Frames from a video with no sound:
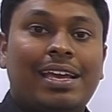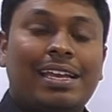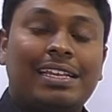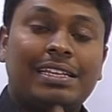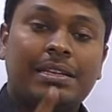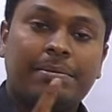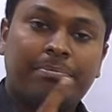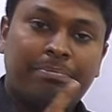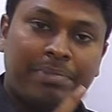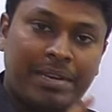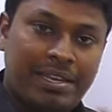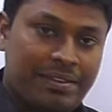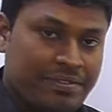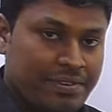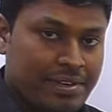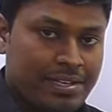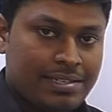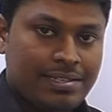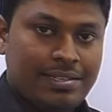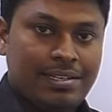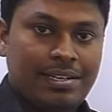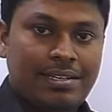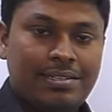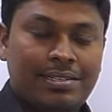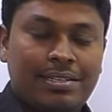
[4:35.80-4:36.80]
in the
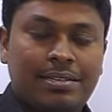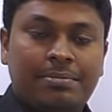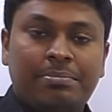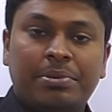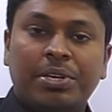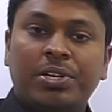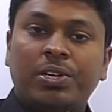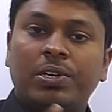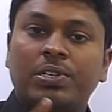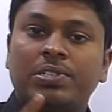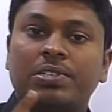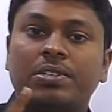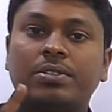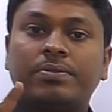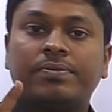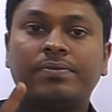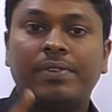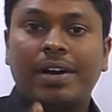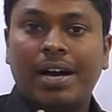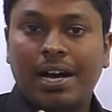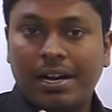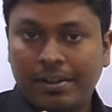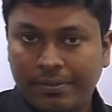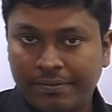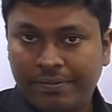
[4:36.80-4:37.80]
previous lesson, because
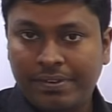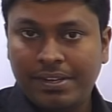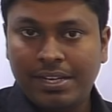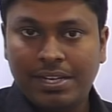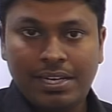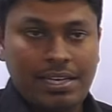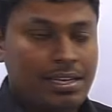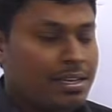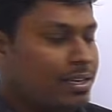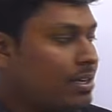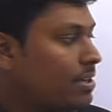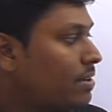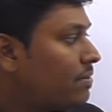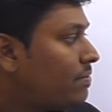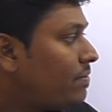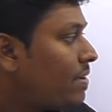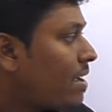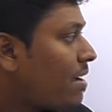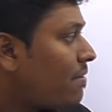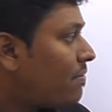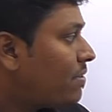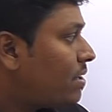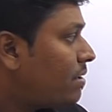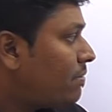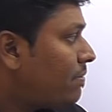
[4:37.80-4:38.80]
of half-yearly, we
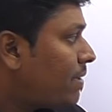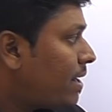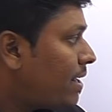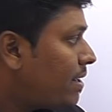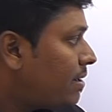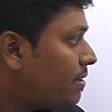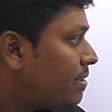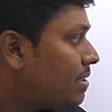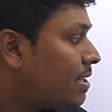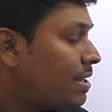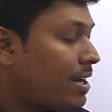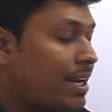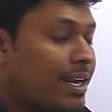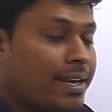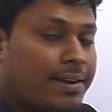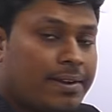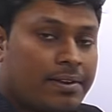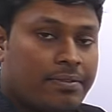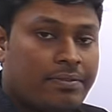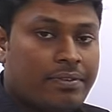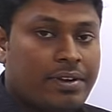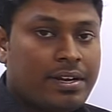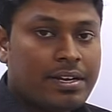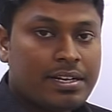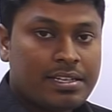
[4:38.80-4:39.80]
have divided the rate
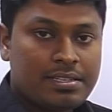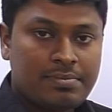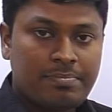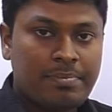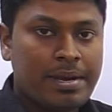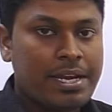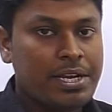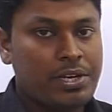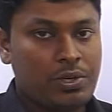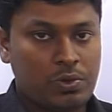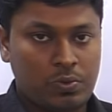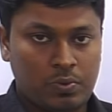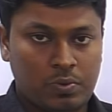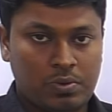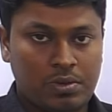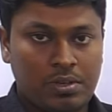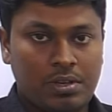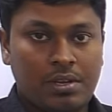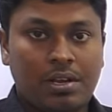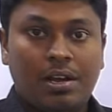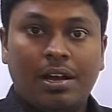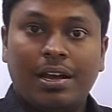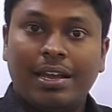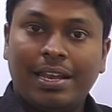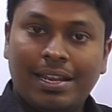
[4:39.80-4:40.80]
of interest by 2.
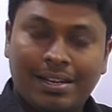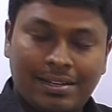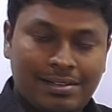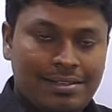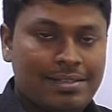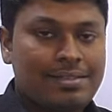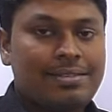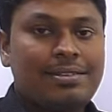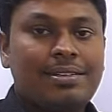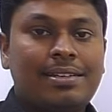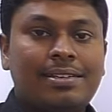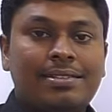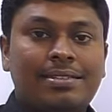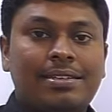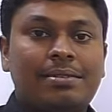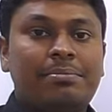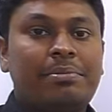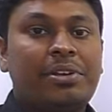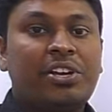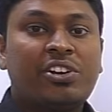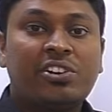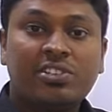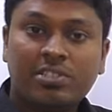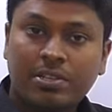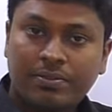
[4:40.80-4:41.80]
In this lesson,
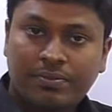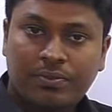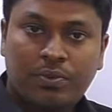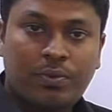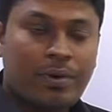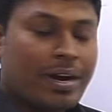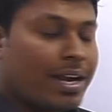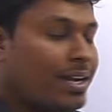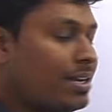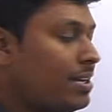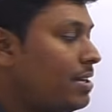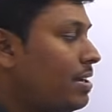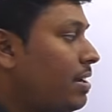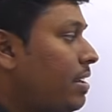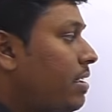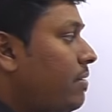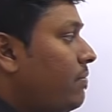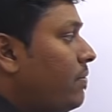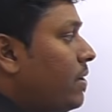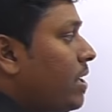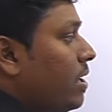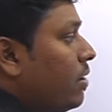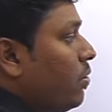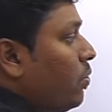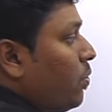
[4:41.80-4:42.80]
because of quarterly,
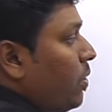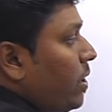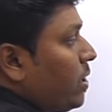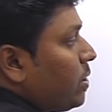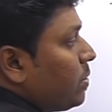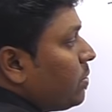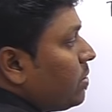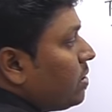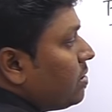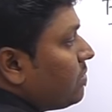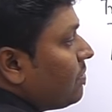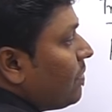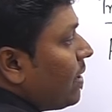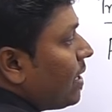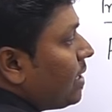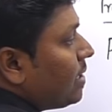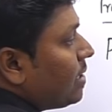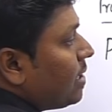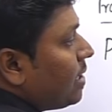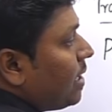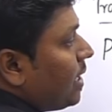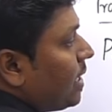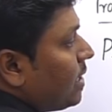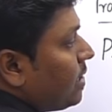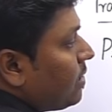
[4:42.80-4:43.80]
we are going to divide
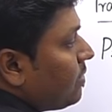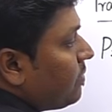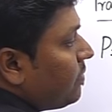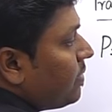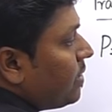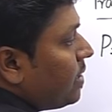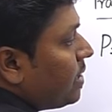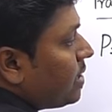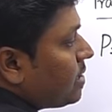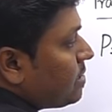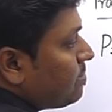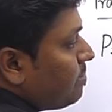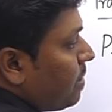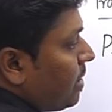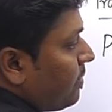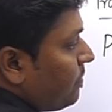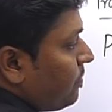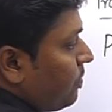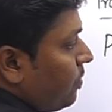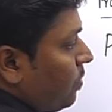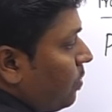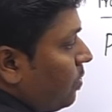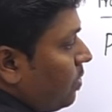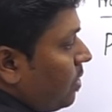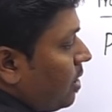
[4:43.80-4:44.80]
the rate of interest by
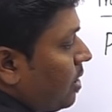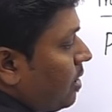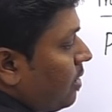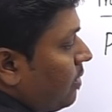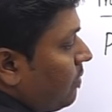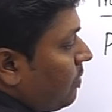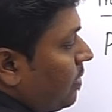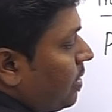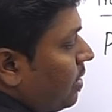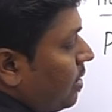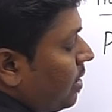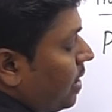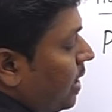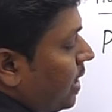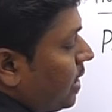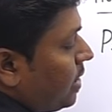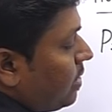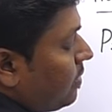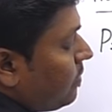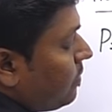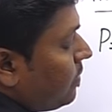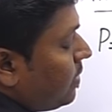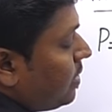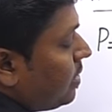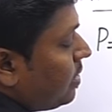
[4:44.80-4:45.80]
4, where
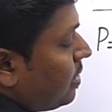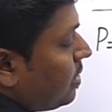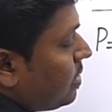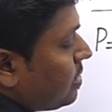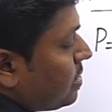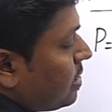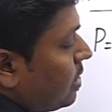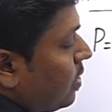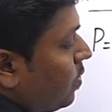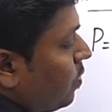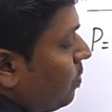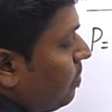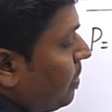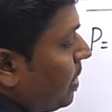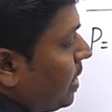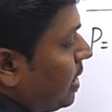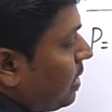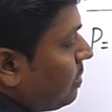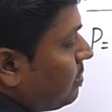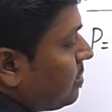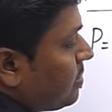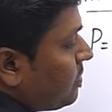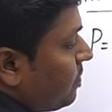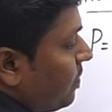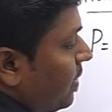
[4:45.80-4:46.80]
rate of interest now
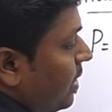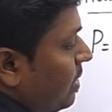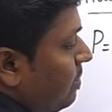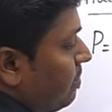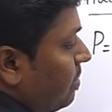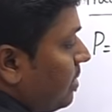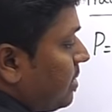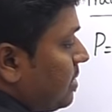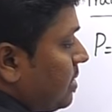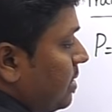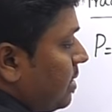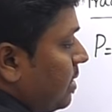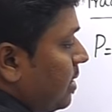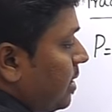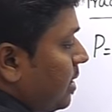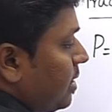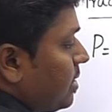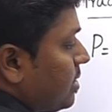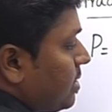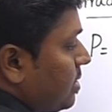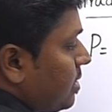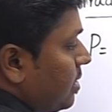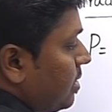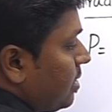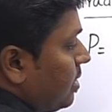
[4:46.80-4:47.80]
becomes
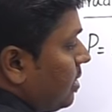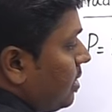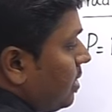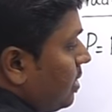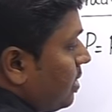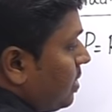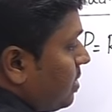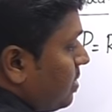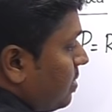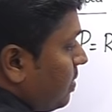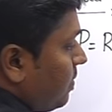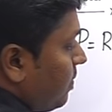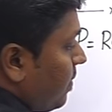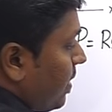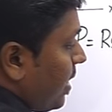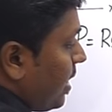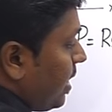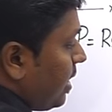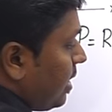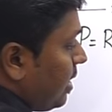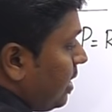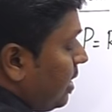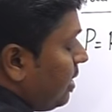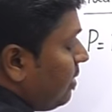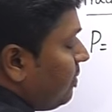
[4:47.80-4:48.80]
5%. So
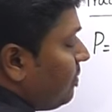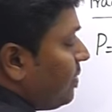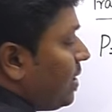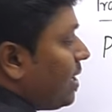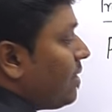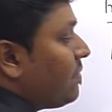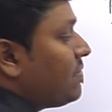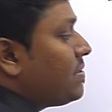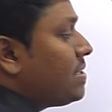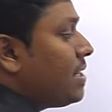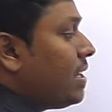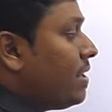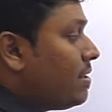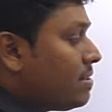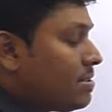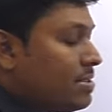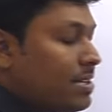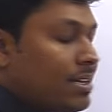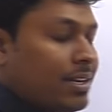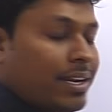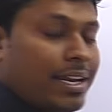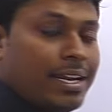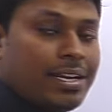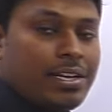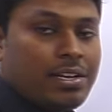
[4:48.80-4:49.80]
finally, we have changed
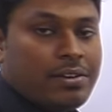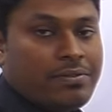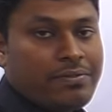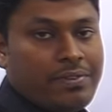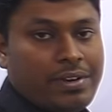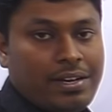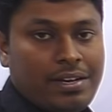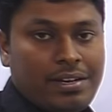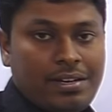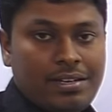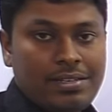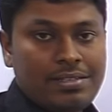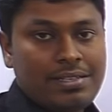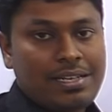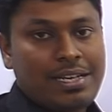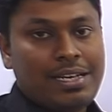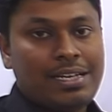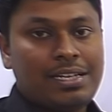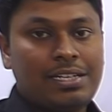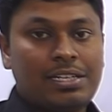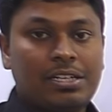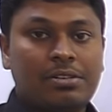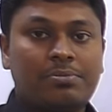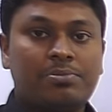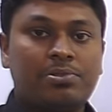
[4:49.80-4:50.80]
the rate of interest
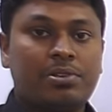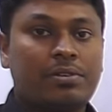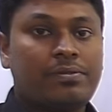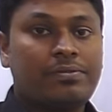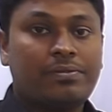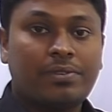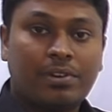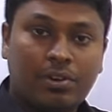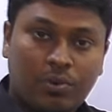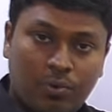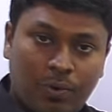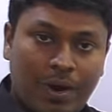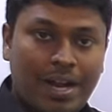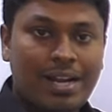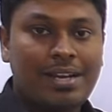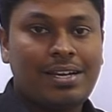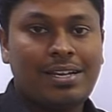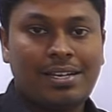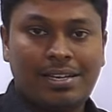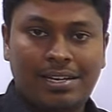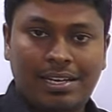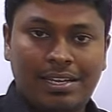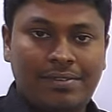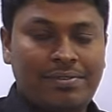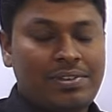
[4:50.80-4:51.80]
in terms of
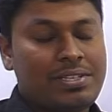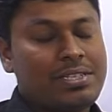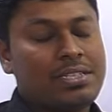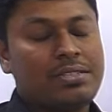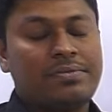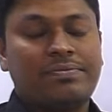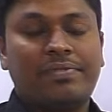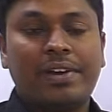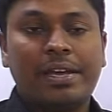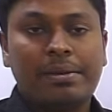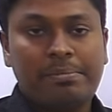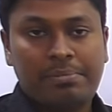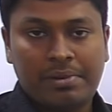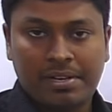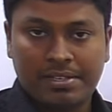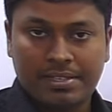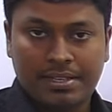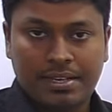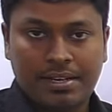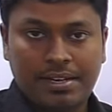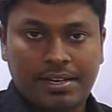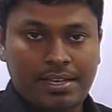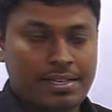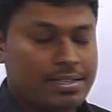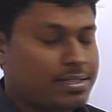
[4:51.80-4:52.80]
quarterly, which is
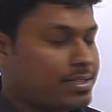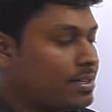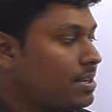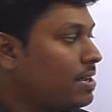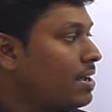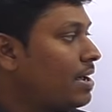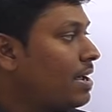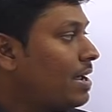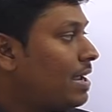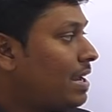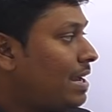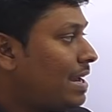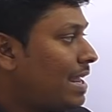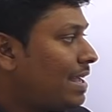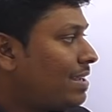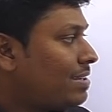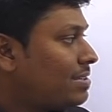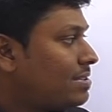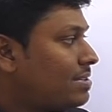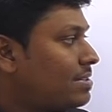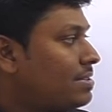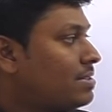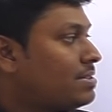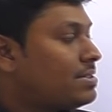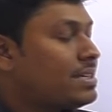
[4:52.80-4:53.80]
5%.
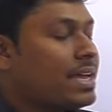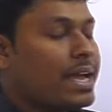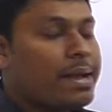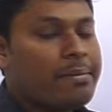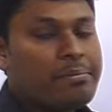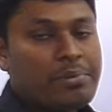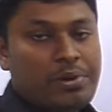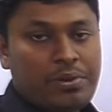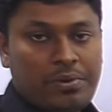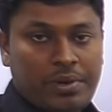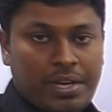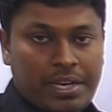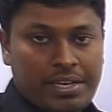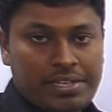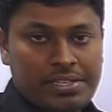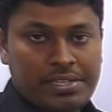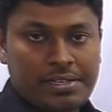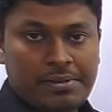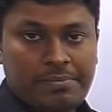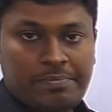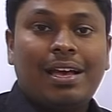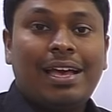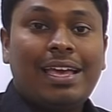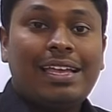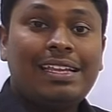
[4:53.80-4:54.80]
Next is time
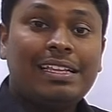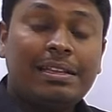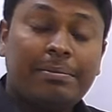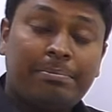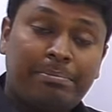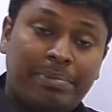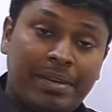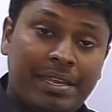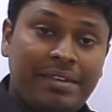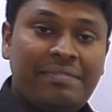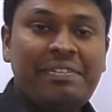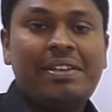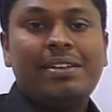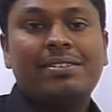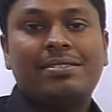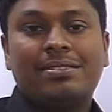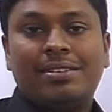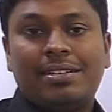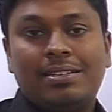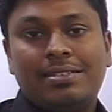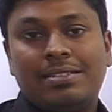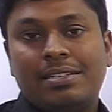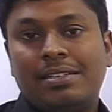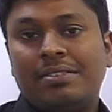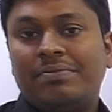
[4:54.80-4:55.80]
duration. In the previous
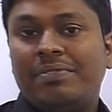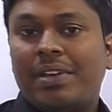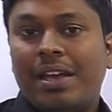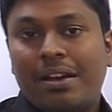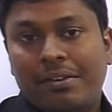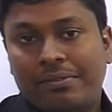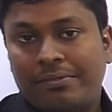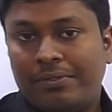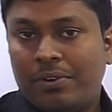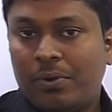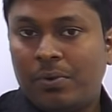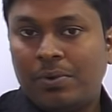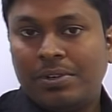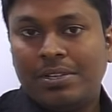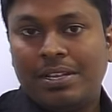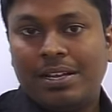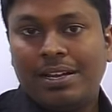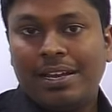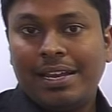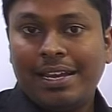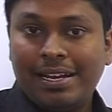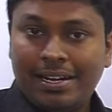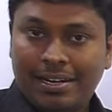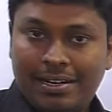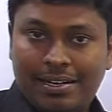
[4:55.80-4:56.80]
lesson, we have found
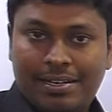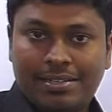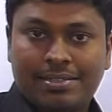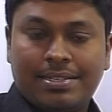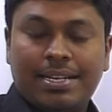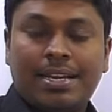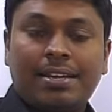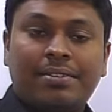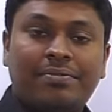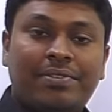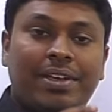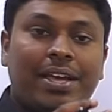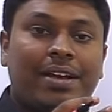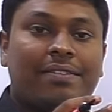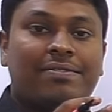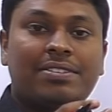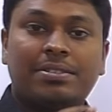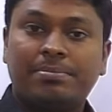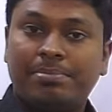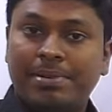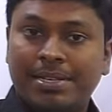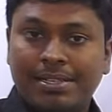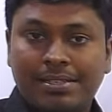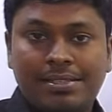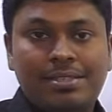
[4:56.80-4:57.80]
the interest and we have
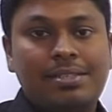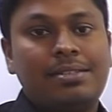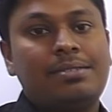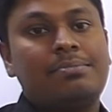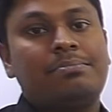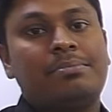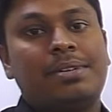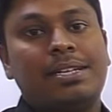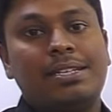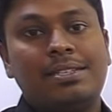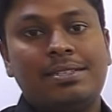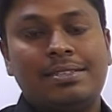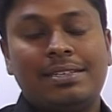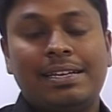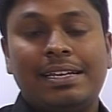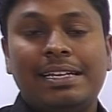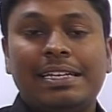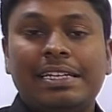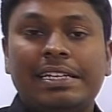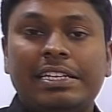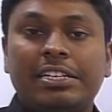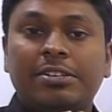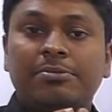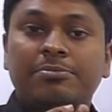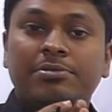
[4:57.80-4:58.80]
split the months
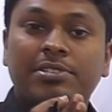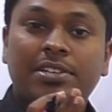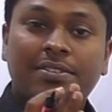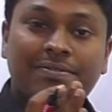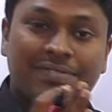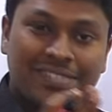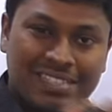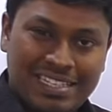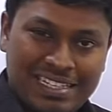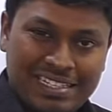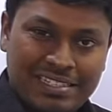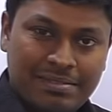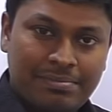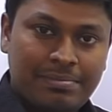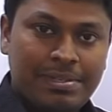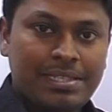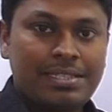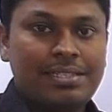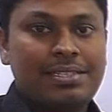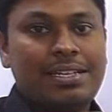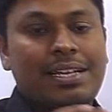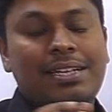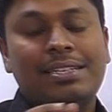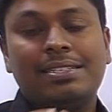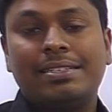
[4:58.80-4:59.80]
in terms of 6
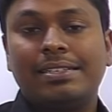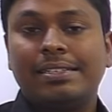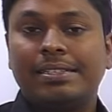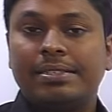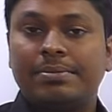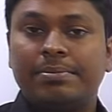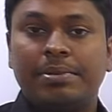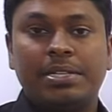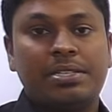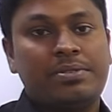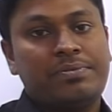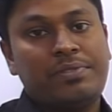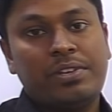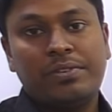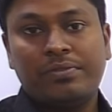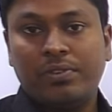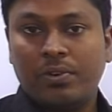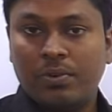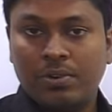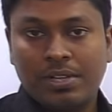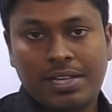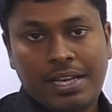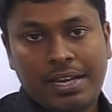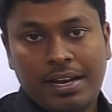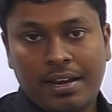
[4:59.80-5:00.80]
months and 6 months we
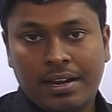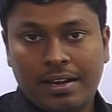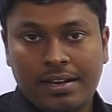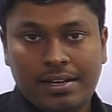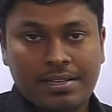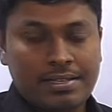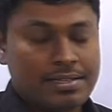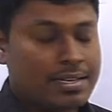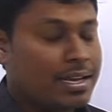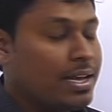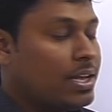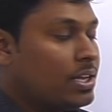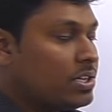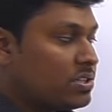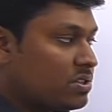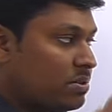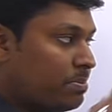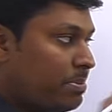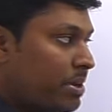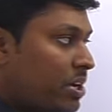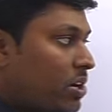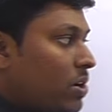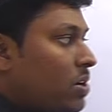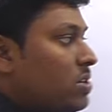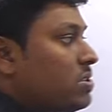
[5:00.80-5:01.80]
found the interest. So
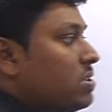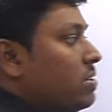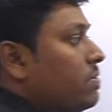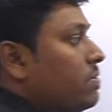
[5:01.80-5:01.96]
because